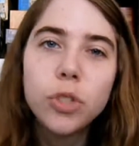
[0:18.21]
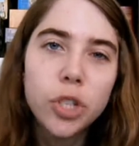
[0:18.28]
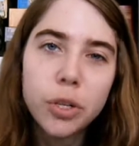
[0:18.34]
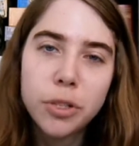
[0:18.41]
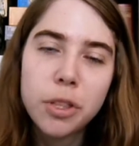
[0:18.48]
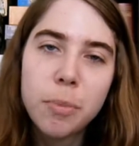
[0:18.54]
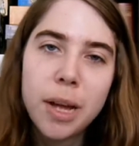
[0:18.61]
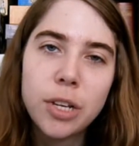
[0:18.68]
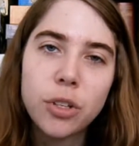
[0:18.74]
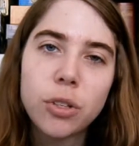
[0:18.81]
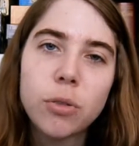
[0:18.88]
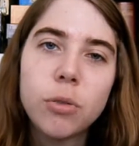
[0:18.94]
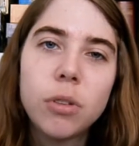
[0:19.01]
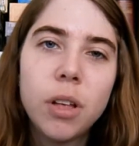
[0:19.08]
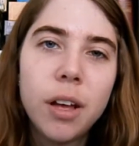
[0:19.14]
She goes to the magic
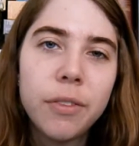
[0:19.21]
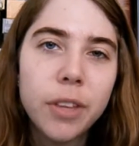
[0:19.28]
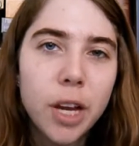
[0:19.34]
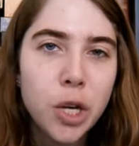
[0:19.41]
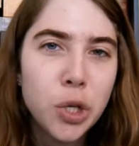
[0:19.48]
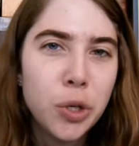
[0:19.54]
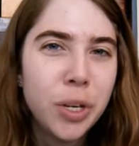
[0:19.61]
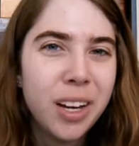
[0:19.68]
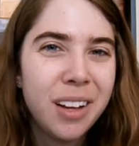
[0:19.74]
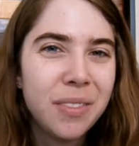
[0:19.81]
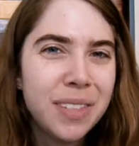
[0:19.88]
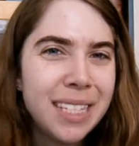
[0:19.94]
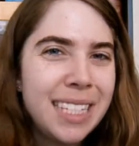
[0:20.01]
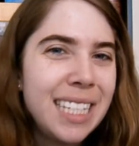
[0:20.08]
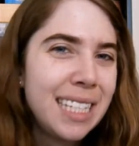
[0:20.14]
school of the country of
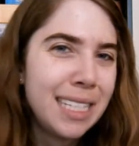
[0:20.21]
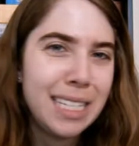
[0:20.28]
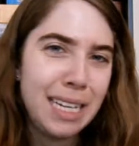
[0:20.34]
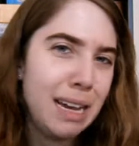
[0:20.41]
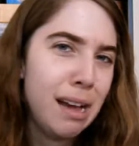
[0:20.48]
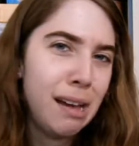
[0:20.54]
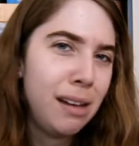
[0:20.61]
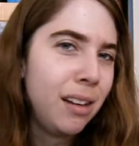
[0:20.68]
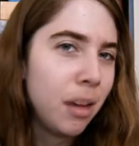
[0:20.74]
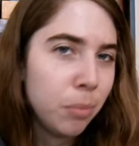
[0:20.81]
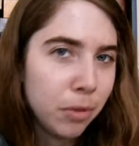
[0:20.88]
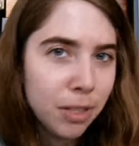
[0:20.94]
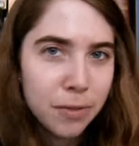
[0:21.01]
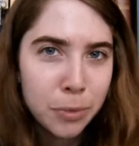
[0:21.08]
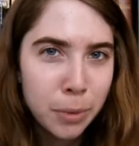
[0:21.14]
Scythia, I
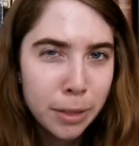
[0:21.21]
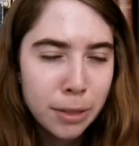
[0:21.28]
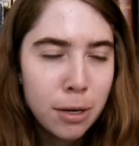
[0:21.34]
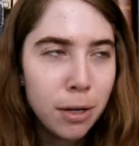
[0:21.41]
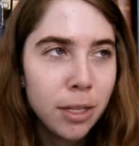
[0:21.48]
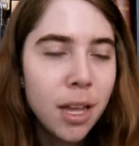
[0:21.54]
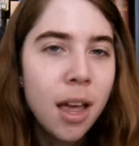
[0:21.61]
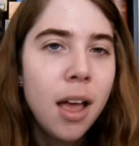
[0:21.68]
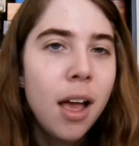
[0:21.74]
believe is what it's called.